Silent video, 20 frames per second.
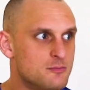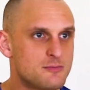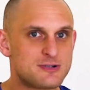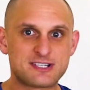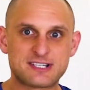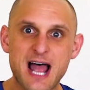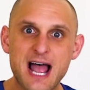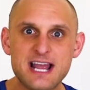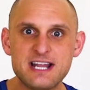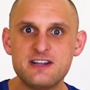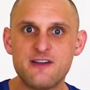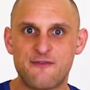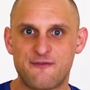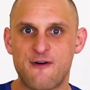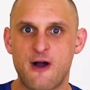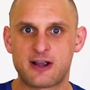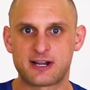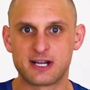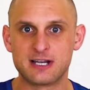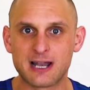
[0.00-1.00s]
Stay in your
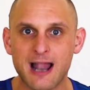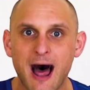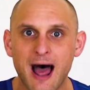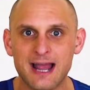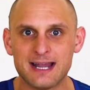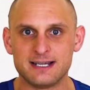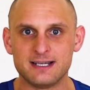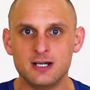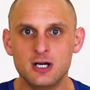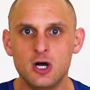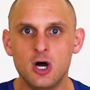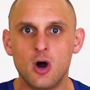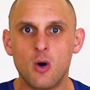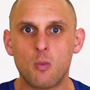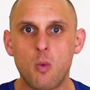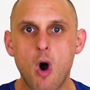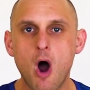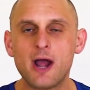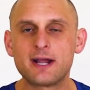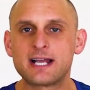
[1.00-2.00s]
fucking lane.
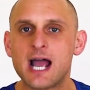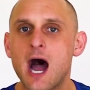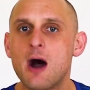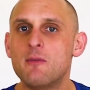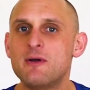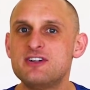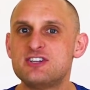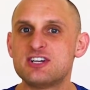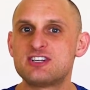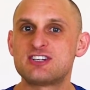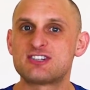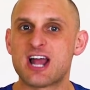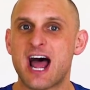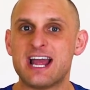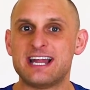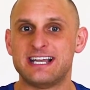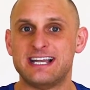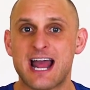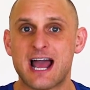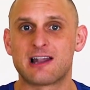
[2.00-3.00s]
Why can't we just
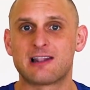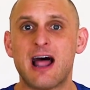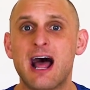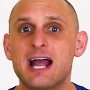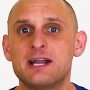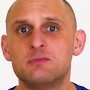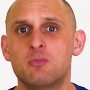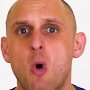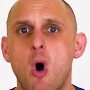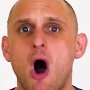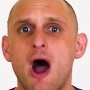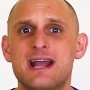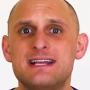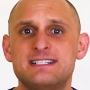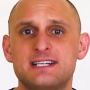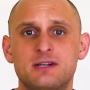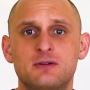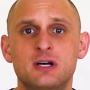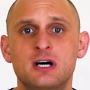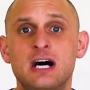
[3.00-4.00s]
stay in our lane? Why
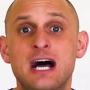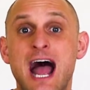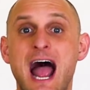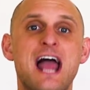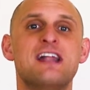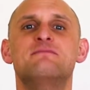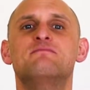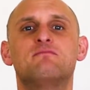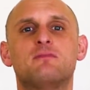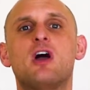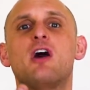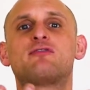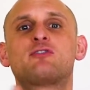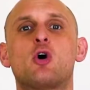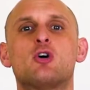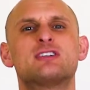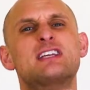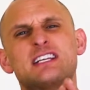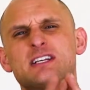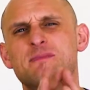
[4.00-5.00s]
is it, and of
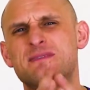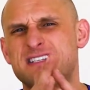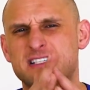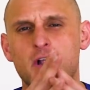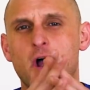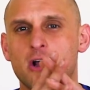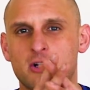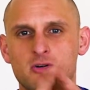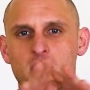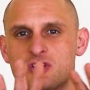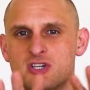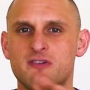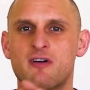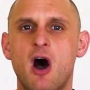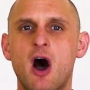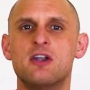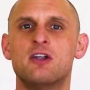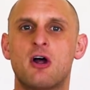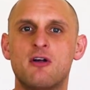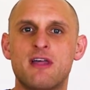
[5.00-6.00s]
course there's gonna be slight crushing,
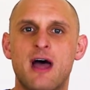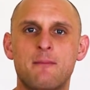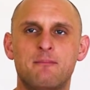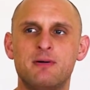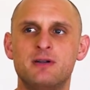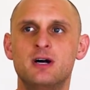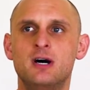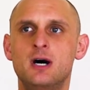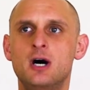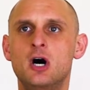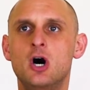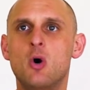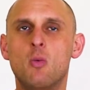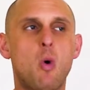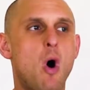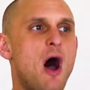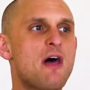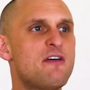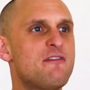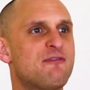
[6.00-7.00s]
I know that, but
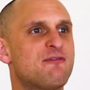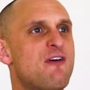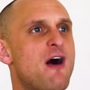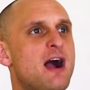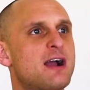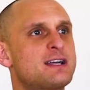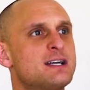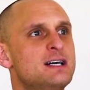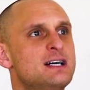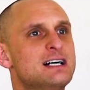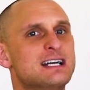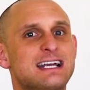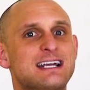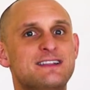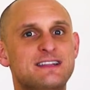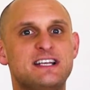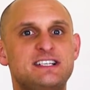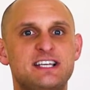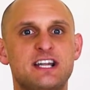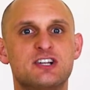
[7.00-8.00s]
why the fuck
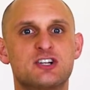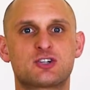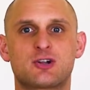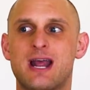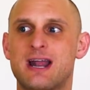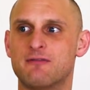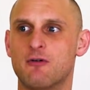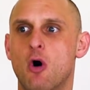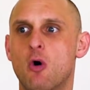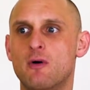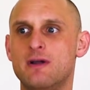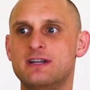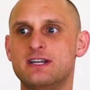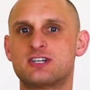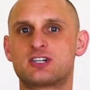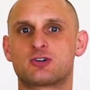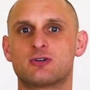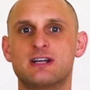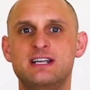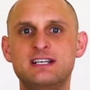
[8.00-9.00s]
in this industry, out of all
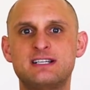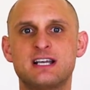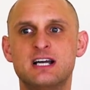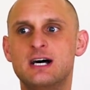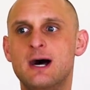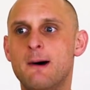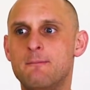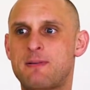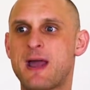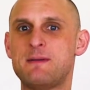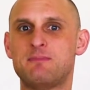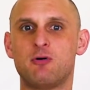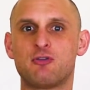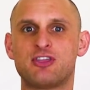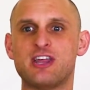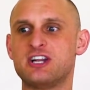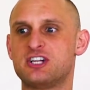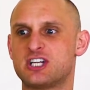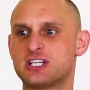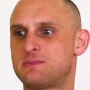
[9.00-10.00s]
industries, people
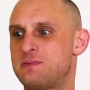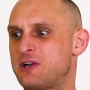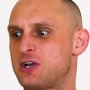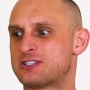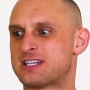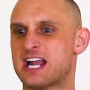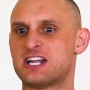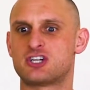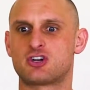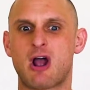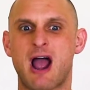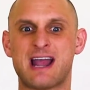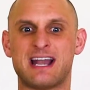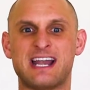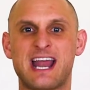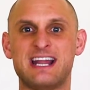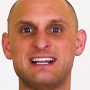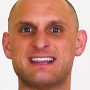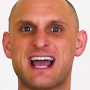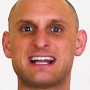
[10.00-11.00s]
think just because they
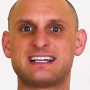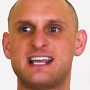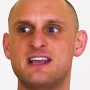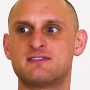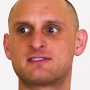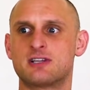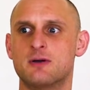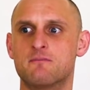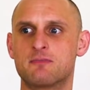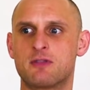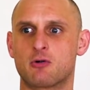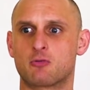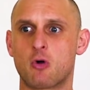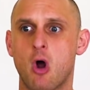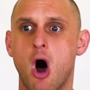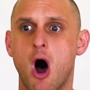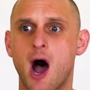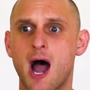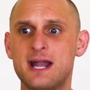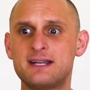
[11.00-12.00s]
train and eat, that gives them the
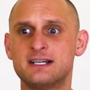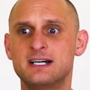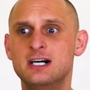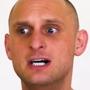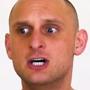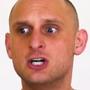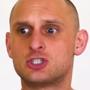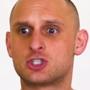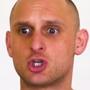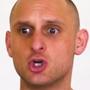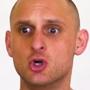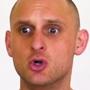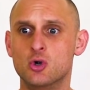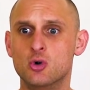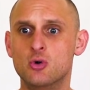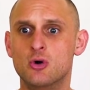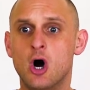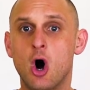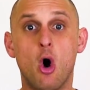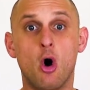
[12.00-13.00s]
right
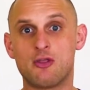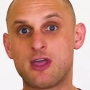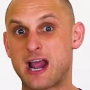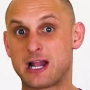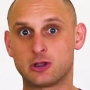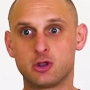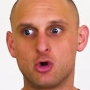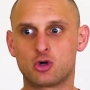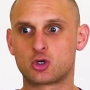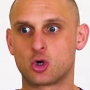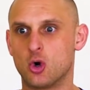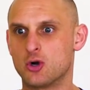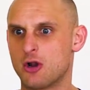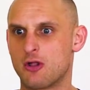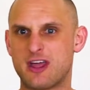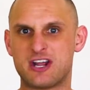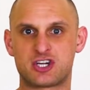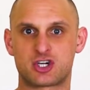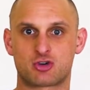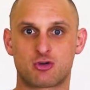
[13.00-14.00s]
to, or they look good,
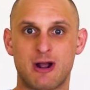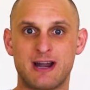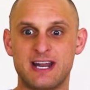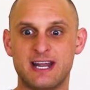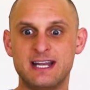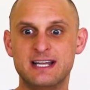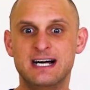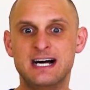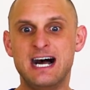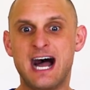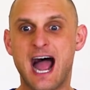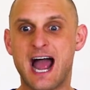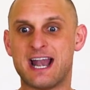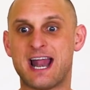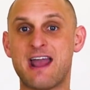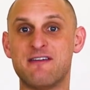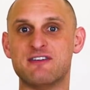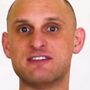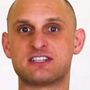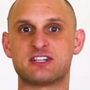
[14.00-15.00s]
or they're shredded,
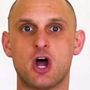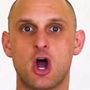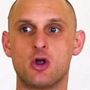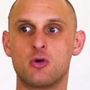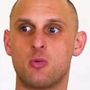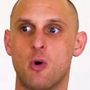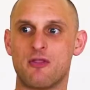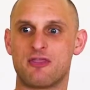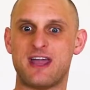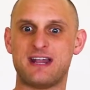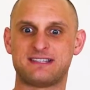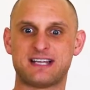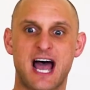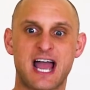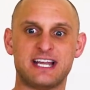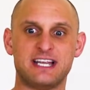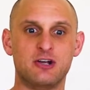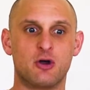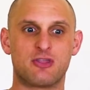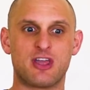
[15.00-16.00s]
and heavens know what they're
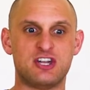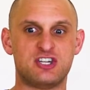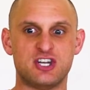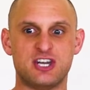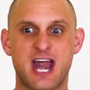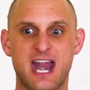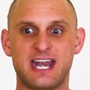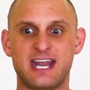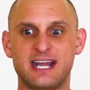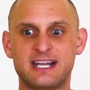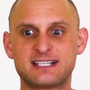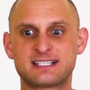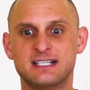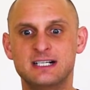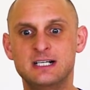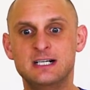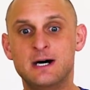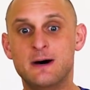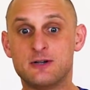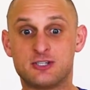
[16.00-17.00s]
taking, or their genetics,
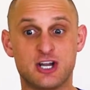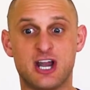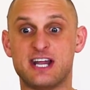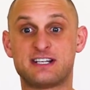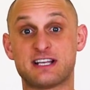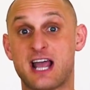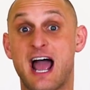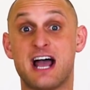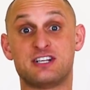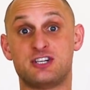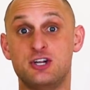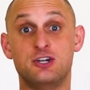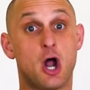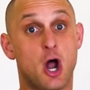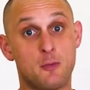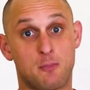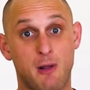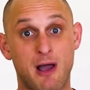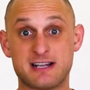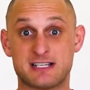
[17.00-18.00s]
Jenks, as you
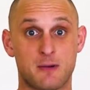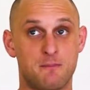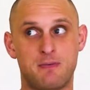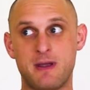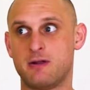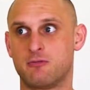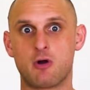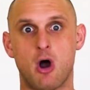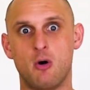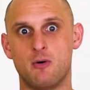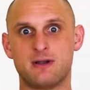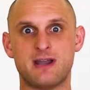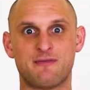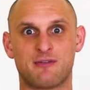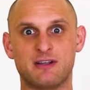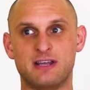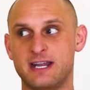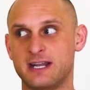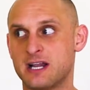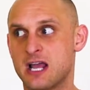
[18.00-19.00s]
know, plays a big role in
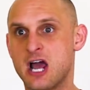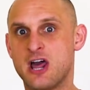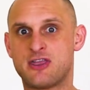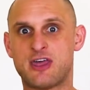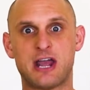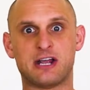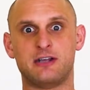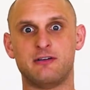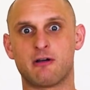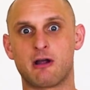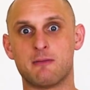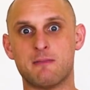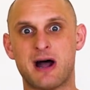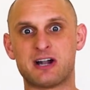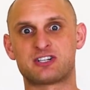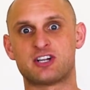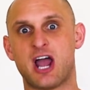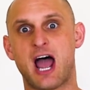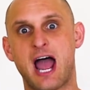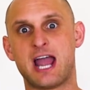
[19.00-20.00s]
everything. Thank you very
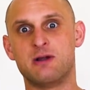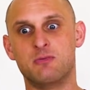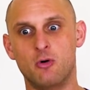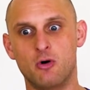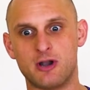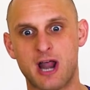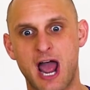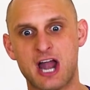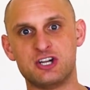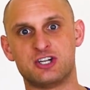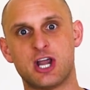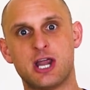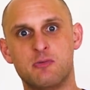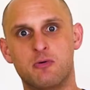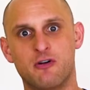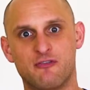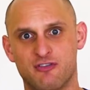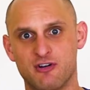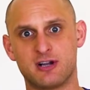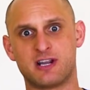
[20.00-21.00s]
much, A Wood and G
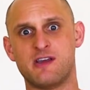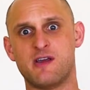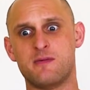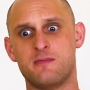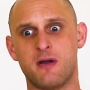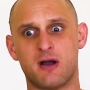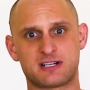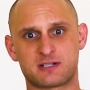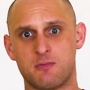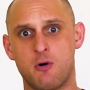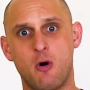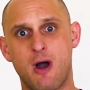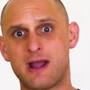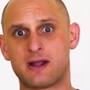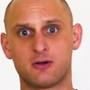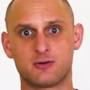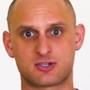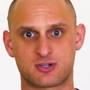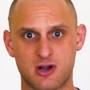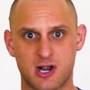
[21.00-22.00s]
Wood, for giving me my small
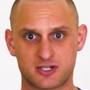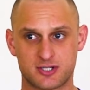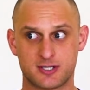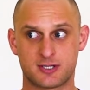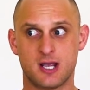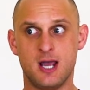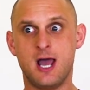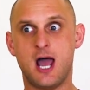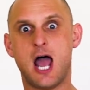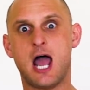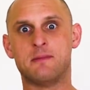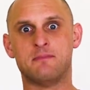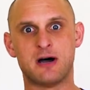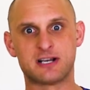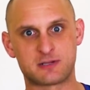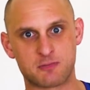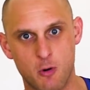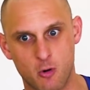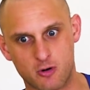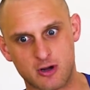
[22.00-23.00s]
ankle structures and my
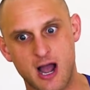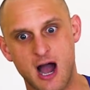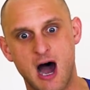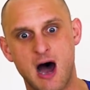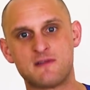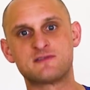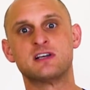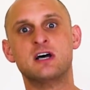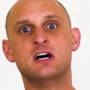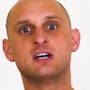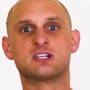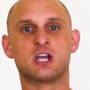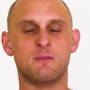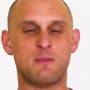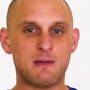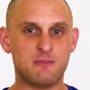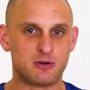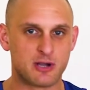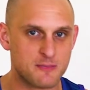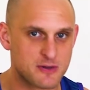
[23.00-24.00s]
small calves, so
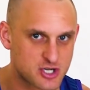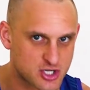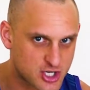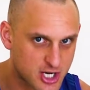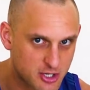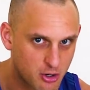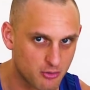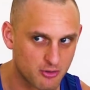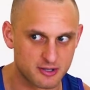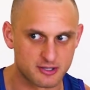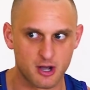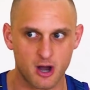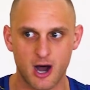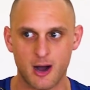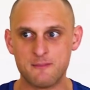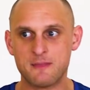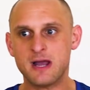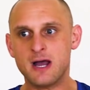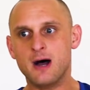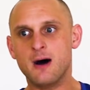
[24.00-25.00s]
people give me shit all the
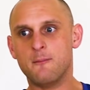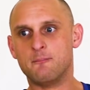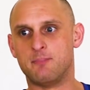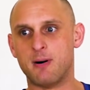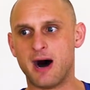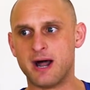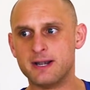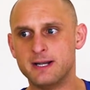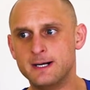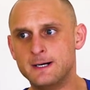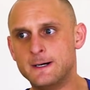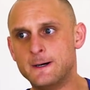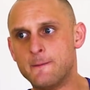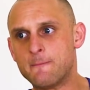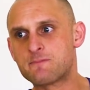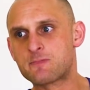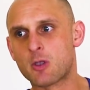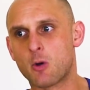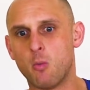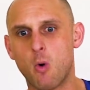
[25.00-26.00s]
time. But
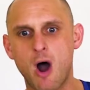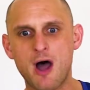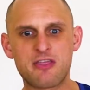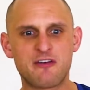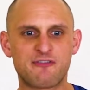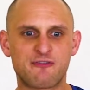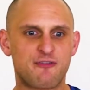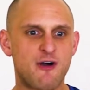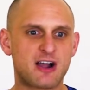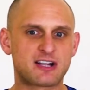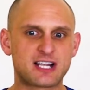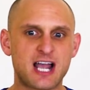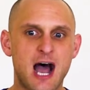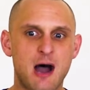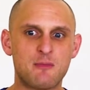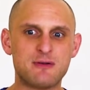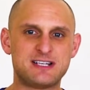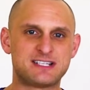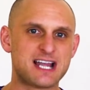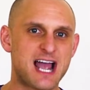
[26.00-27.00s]
why the fuck
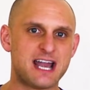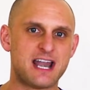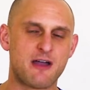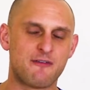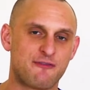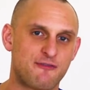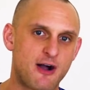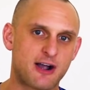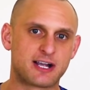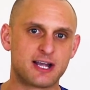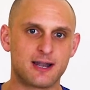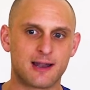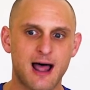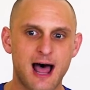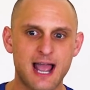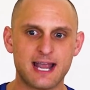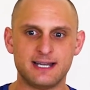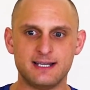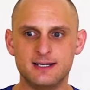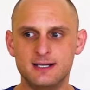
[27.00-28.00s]
can't we stay in our fucking
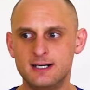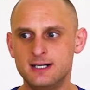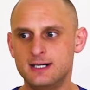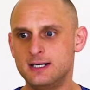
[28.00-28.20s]
lane?